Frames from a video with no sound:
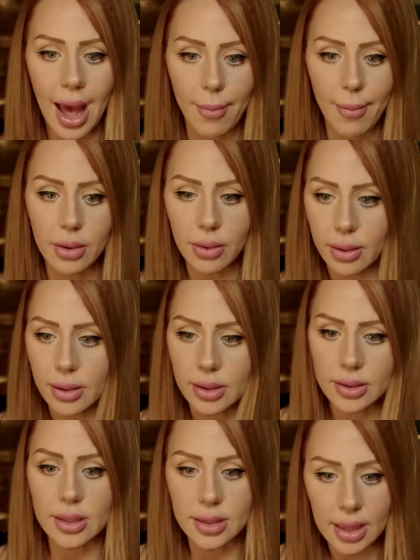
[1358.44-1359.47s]
happened.
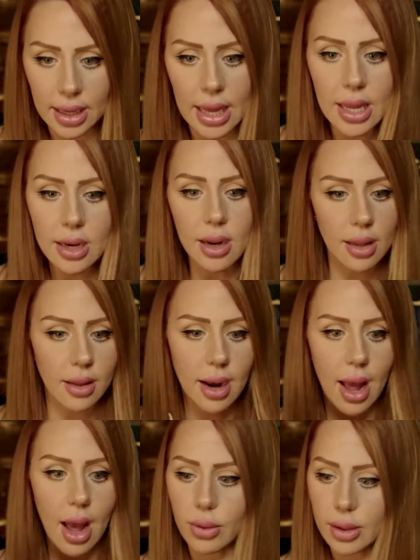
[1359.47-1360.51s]
He says, like, in and
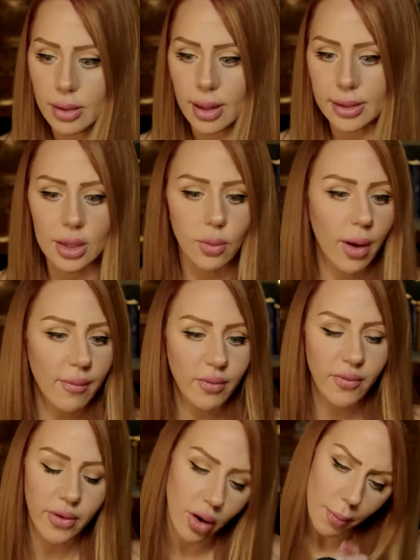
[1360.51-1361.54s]
then out, and that's it. We'll have
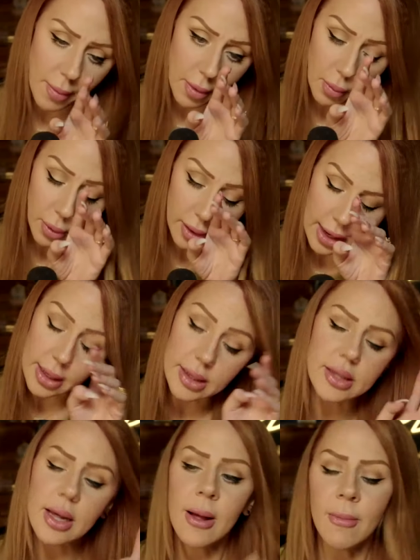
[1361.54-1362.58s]
to figure out maybe what that
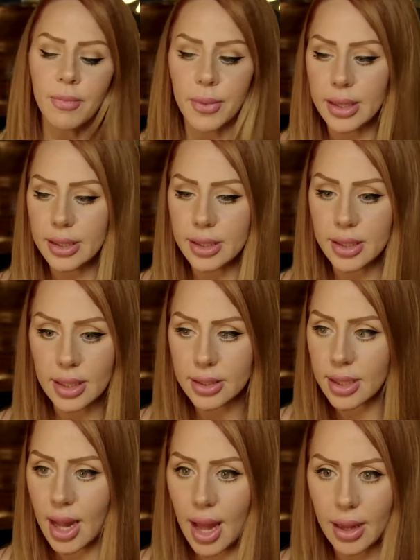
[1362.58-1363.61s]
is. He
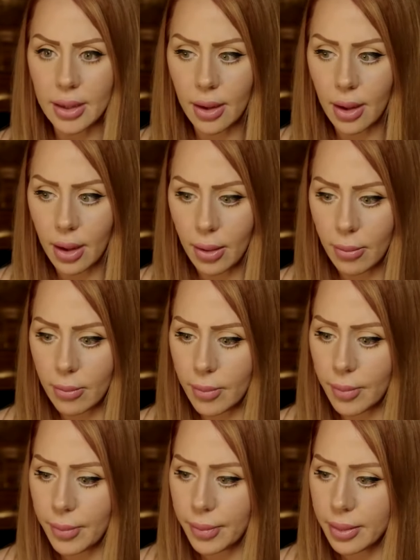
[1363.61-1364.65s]
says that
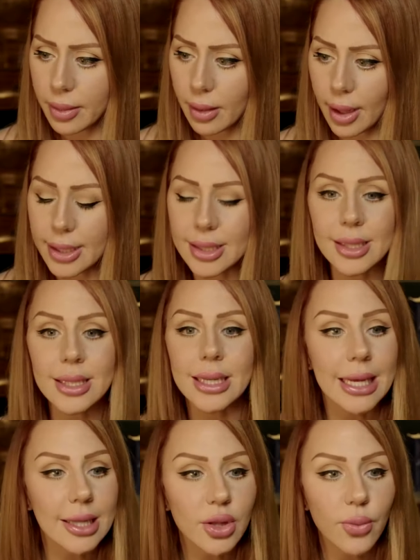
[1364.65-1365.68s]

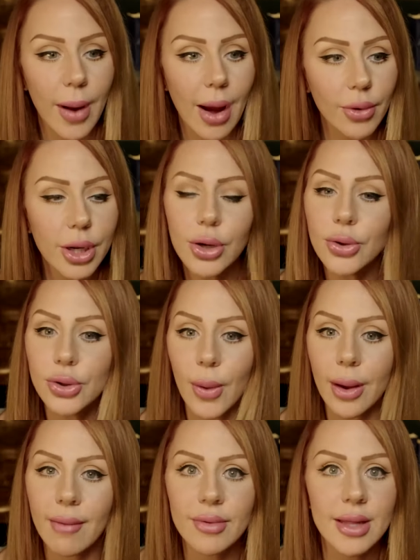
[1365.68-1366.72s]
he's around here.
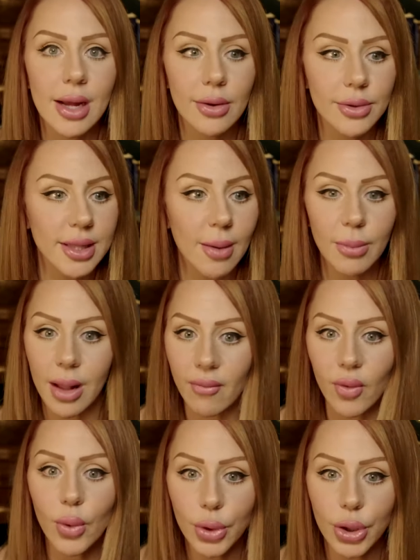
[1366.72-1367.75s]
So I'd have to say on some
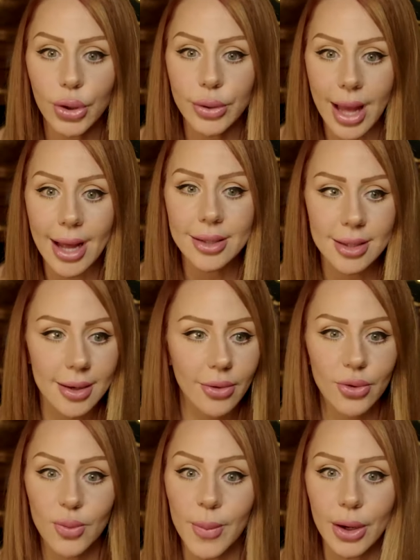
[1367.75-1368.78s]
level, your dad is
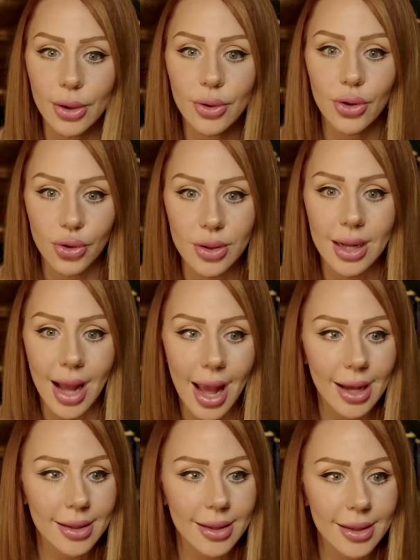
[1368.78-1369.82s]
another spirit that just, like,
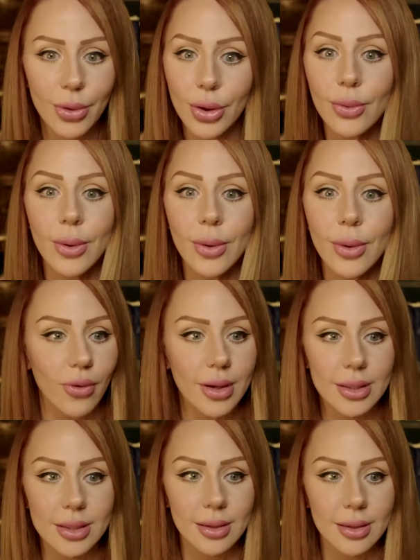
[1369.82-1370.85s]
hangs out with you and
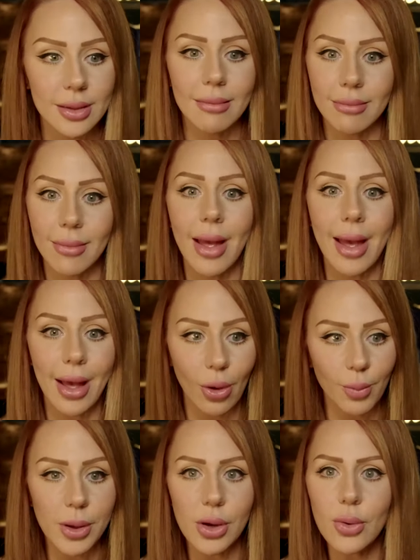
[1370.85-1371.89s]
tries to, like,
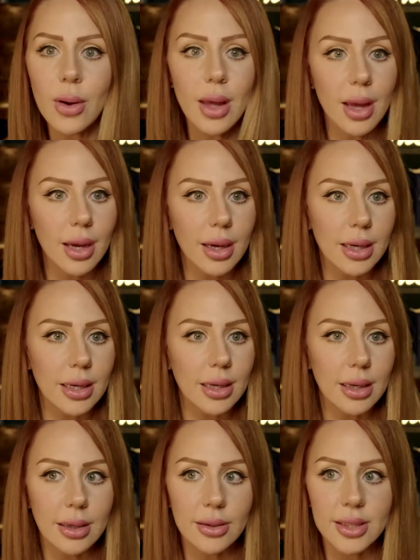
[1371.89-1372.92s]
help you.
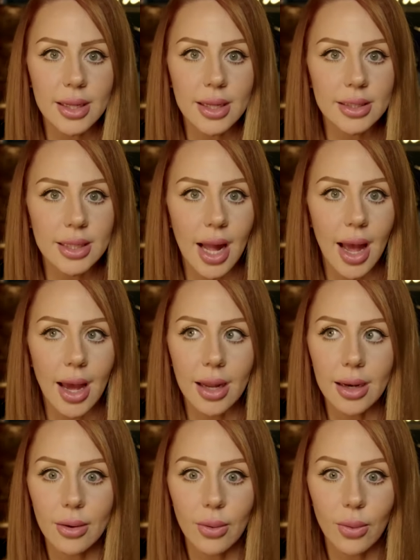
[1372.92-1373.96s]
He says
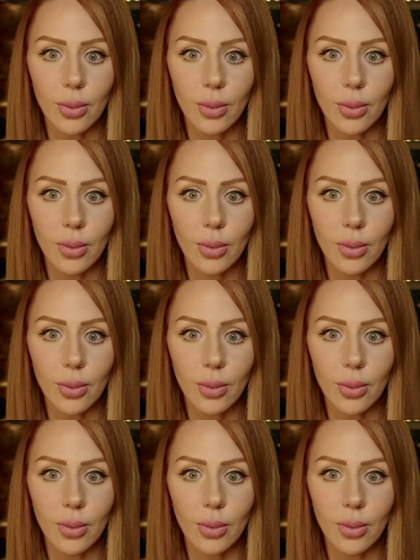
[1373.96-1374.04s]
that